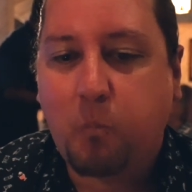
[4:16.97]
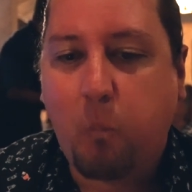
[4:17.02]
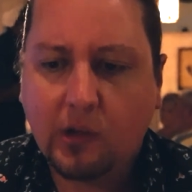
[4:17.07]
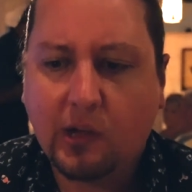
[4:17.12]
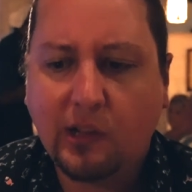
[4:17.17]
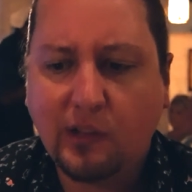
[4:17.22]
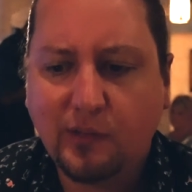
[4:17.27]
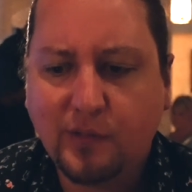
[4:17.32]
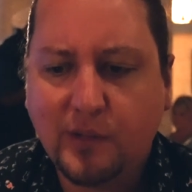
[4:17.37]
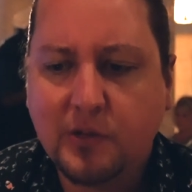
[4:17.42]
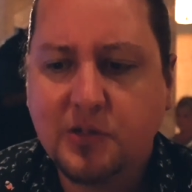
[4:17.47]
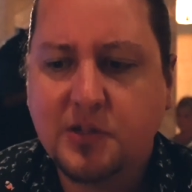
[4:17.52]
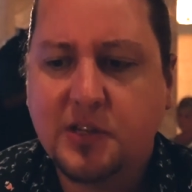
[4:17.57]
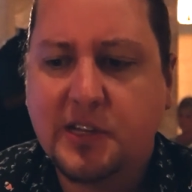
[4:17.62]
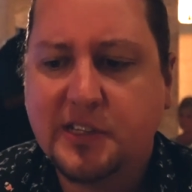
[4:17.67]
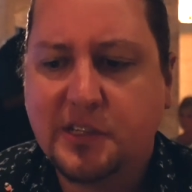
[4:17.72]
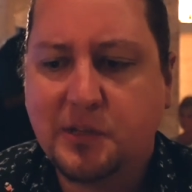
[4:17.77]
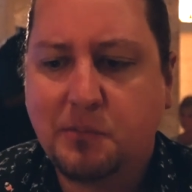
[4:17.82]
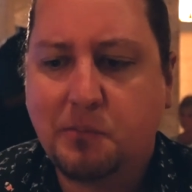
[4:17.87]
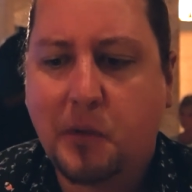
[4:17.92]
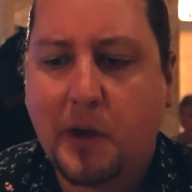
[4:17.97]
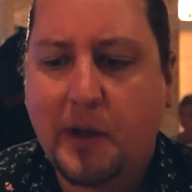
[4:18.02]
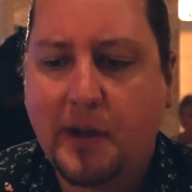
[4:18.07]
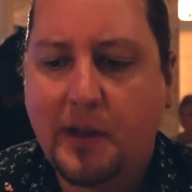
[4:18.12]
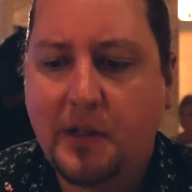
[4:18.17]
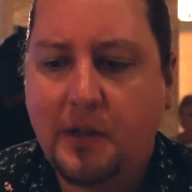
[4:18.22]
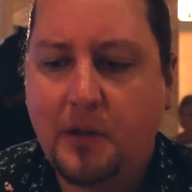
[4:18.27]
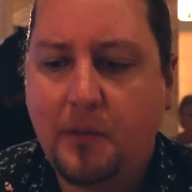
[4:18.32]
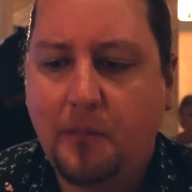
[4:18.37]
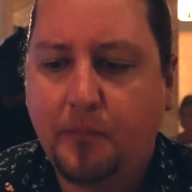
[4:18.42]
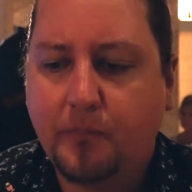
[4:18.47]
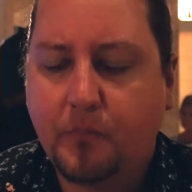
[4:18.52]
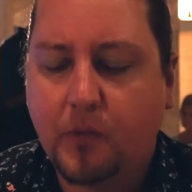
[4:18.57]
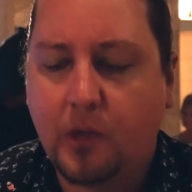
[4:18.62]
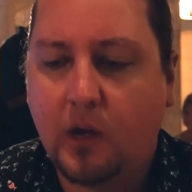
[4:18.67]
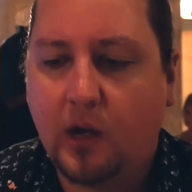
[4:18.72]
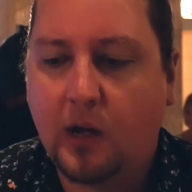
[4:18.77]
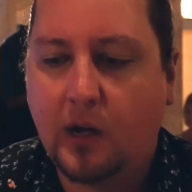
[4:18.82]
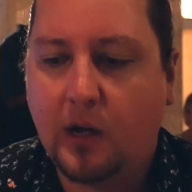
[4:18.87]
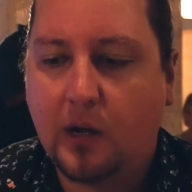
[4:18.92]
Cauliflower is nice and breaded.
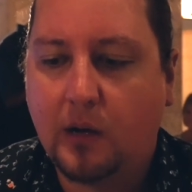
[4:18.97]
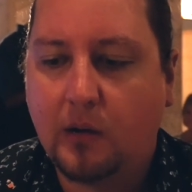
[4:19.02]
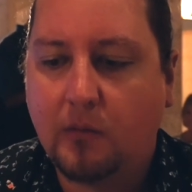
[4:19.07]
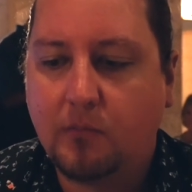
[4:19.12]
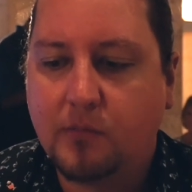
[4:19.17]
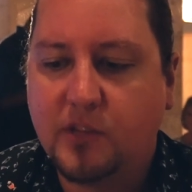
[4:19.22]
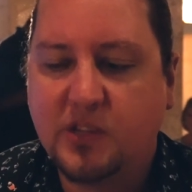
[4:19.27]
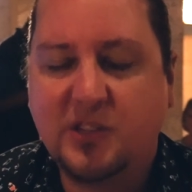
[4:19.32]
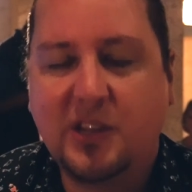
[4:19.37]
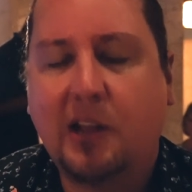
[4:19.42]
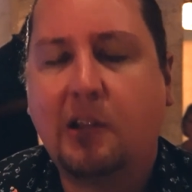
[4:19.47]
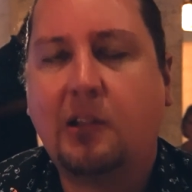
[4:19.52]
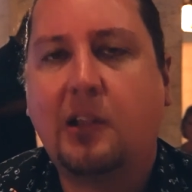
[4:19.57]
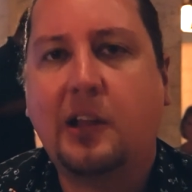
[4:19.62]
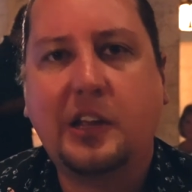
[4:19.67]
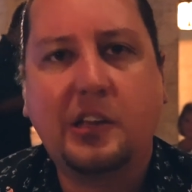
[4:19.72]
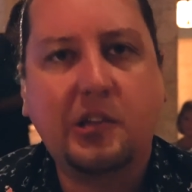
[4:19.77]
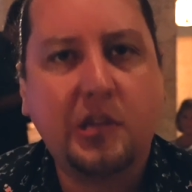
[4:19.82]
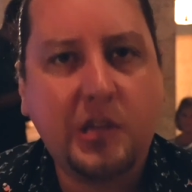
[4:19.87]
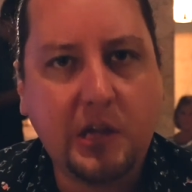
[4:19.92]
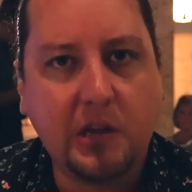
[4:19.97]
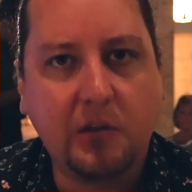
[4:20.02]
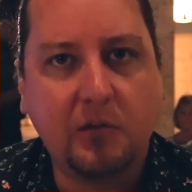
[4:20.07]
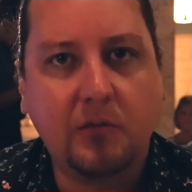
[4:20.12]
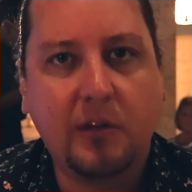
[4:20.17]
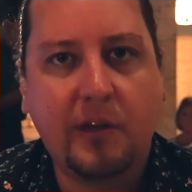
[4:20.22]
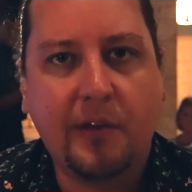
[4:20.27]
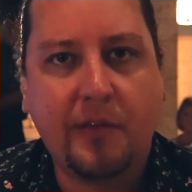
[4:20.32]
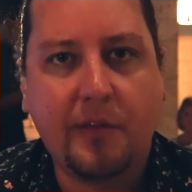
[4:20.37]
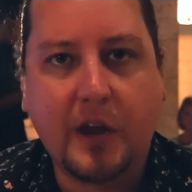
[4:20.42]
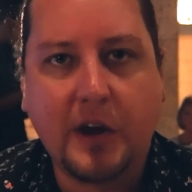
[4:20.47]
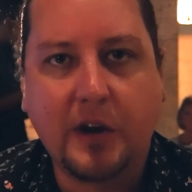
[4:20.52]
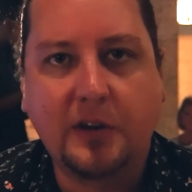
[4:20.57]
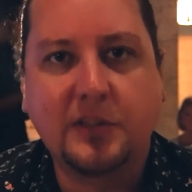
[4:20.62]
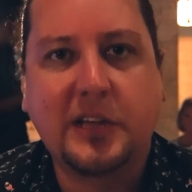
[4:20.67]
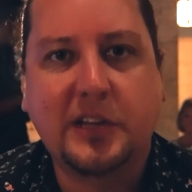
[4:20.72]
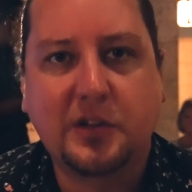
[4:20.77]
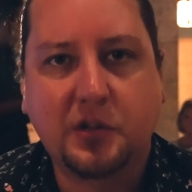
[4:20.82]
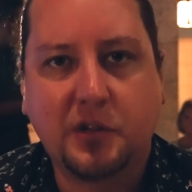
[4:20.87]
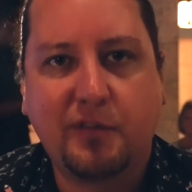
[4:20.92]
There's not a lot of heat in there. It's
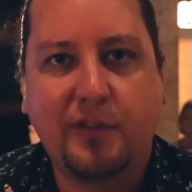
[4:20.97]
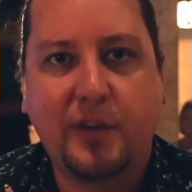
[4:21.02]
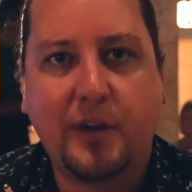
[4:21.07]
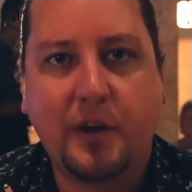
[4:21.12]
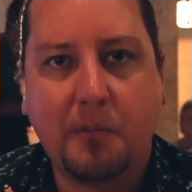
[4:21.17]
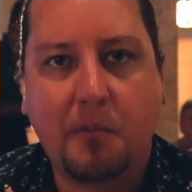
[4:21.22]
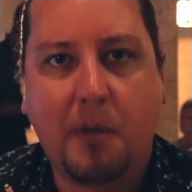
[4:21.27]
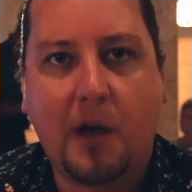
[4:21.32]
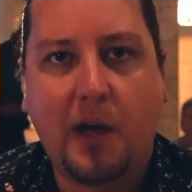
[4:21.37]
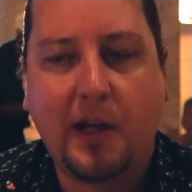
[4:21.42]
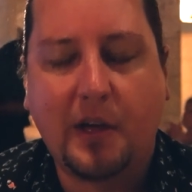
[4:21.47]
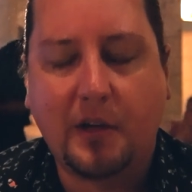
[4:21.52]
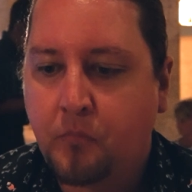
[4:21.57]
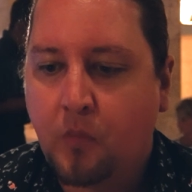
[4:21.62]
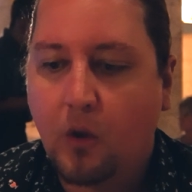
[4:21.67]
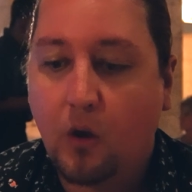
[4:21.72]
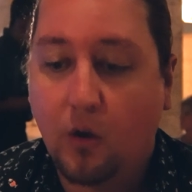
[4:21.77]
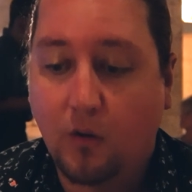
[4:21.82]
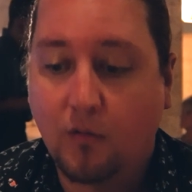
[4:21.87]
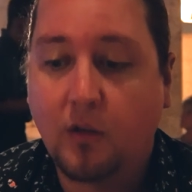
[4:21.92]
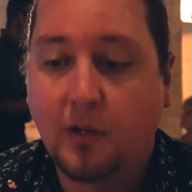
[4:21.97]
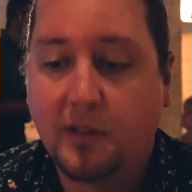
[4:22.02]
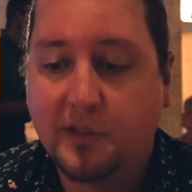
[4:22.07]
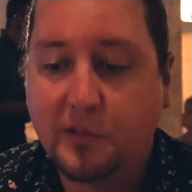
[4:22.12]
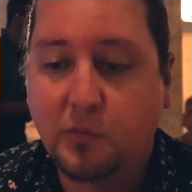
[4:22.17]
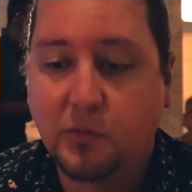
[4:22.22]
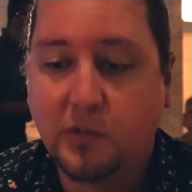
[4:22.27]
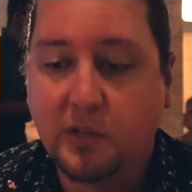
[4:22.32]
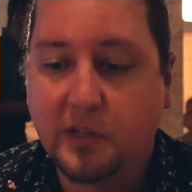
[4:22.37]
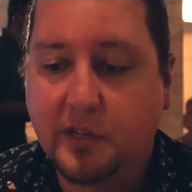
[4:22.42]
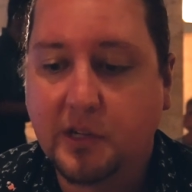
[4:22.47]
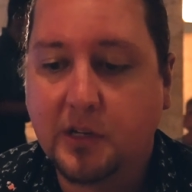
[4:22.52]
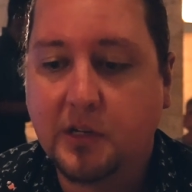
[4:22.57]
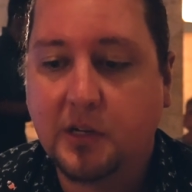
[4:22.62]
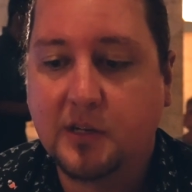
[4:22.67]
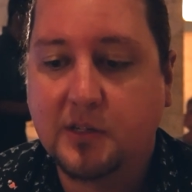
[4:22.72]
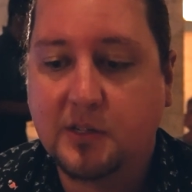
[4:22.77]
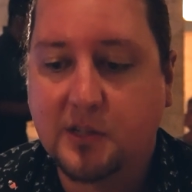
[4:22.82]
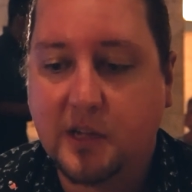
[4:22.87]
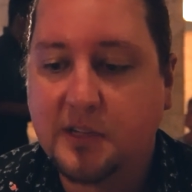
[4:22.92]
actually very mild. Overall, it's really good.
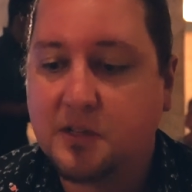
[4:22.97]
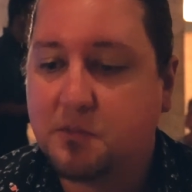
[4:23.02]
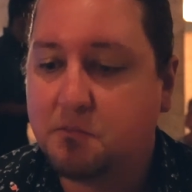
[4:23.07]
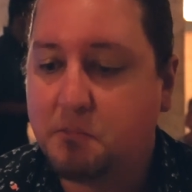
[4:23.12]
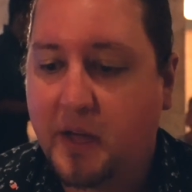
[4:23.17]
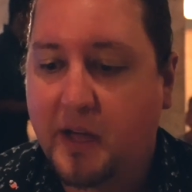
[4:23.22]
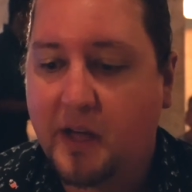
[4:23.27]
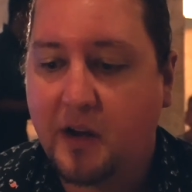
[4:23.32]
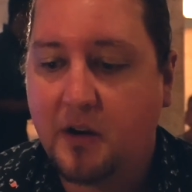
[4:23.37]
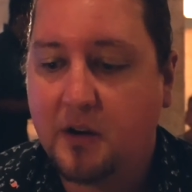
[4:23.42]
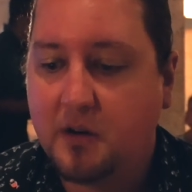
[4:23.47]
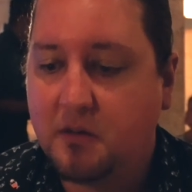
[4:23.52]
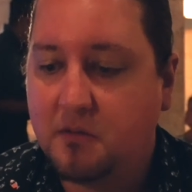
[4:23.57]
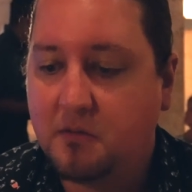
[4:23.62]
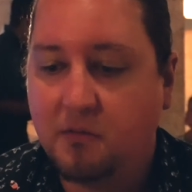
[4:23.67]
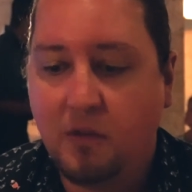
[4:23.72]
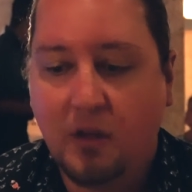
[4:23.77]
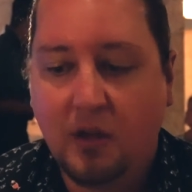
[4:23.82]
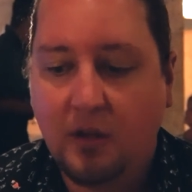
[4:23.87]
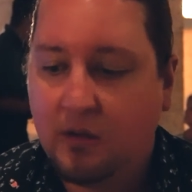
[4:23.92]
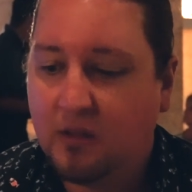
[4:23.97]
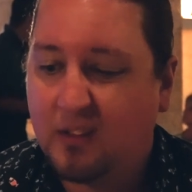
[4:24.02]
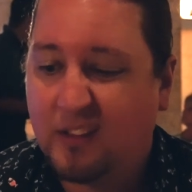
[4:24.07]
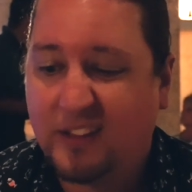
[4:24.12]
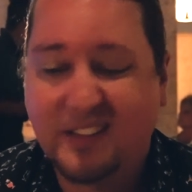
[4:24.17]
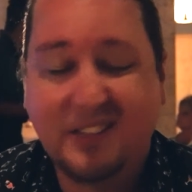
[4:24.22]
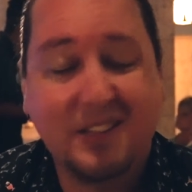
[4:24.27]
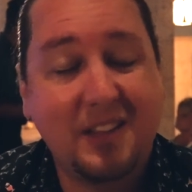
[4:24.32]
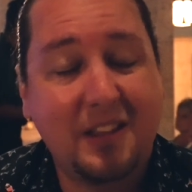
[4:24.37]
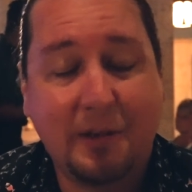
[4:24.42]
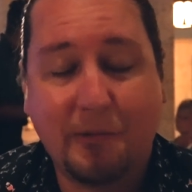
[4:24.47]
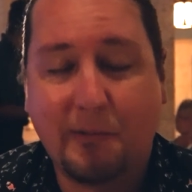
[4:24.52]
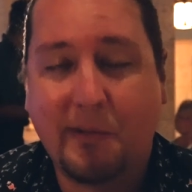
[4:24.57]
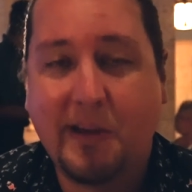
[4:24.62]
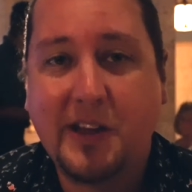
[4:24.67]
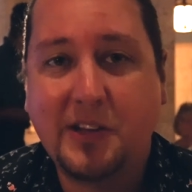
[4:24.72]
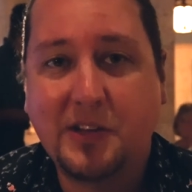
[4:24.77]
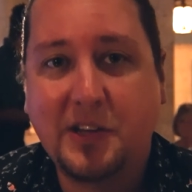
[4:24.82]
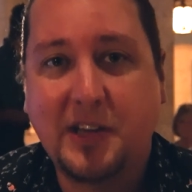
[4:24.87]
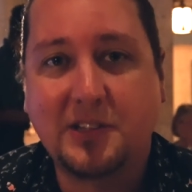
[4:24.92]
It's nice and battered, and like I said, the
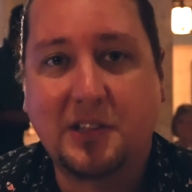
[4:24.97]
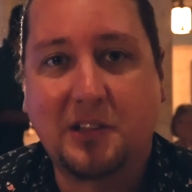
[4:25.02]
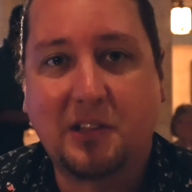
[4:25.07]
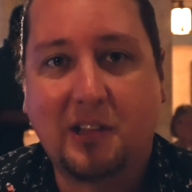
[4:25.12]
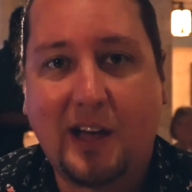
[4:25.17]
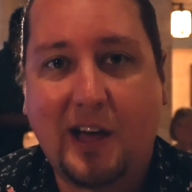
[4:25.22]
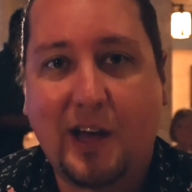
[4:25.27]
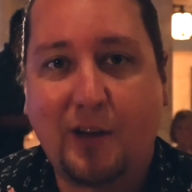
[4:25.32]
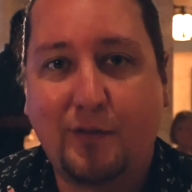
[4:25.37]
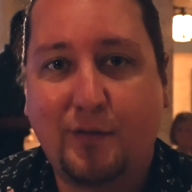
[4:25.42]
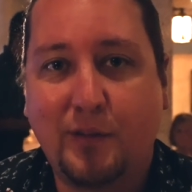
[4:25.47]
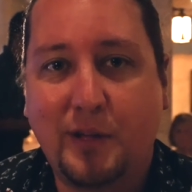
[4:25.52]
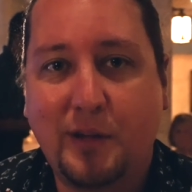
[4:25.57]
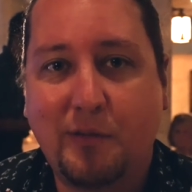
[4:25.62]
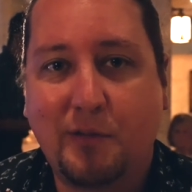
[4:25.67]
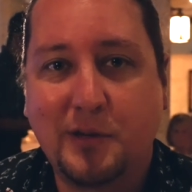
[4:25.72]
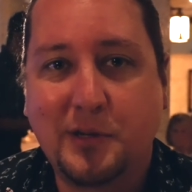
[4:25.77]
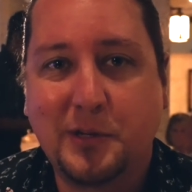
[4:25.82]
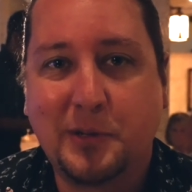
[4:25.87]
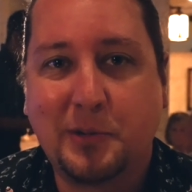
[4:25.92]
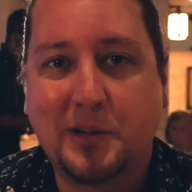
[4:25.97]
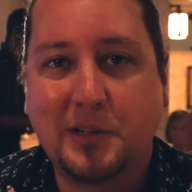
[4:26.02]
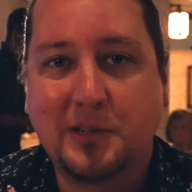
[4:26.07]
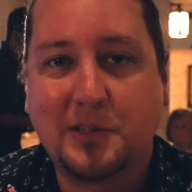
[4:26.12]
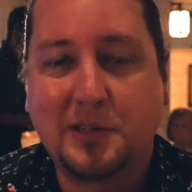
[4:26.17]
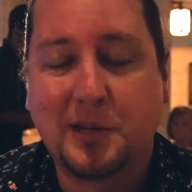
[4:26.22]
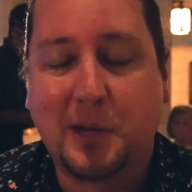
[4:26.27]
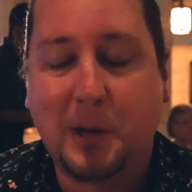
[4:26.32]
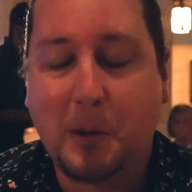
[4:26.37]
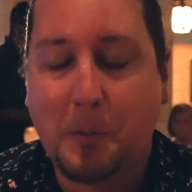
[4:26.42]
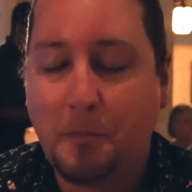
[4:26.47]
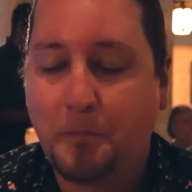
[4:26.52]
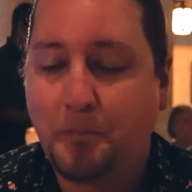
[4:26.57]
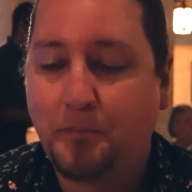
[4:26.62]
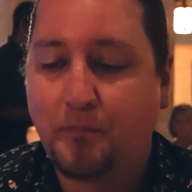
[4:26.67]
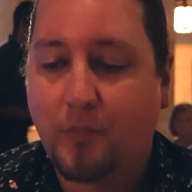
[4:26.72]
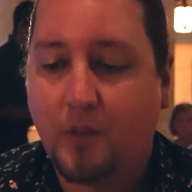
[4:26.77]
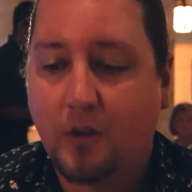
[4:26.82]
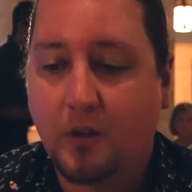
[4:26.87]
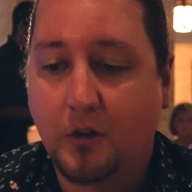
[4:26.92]
ranch has a lot of flavor to it, so
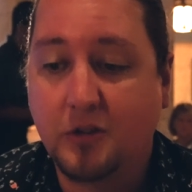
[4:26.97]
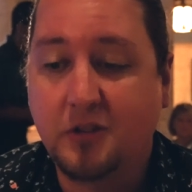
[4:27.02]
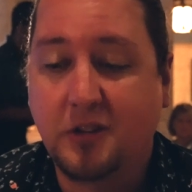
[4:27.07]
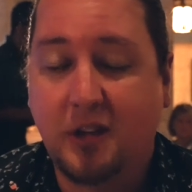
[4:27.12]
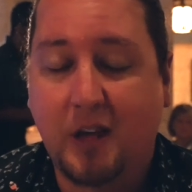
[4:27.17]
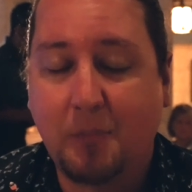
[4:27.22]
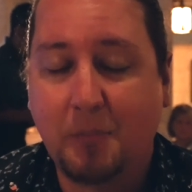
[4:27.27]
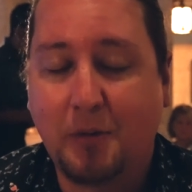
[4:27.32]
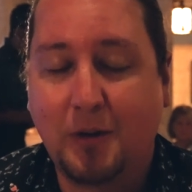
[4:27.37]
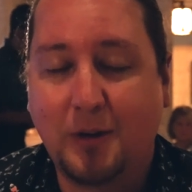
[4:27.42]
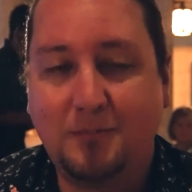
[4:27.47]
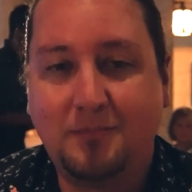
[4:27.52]
good combo.